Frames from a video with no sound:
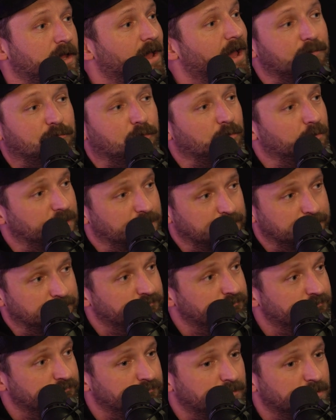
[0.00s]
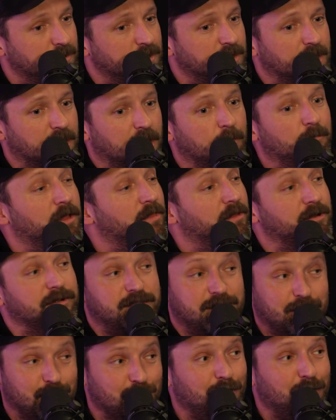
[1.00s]
ever written. And there's
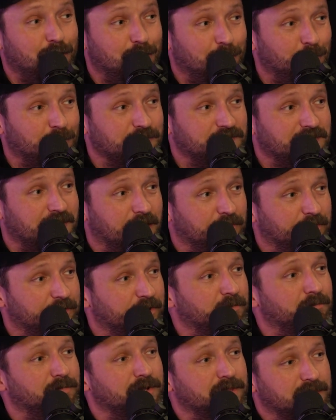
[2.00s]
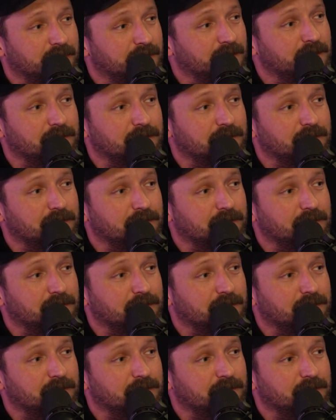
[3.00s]
some really good ones out there, but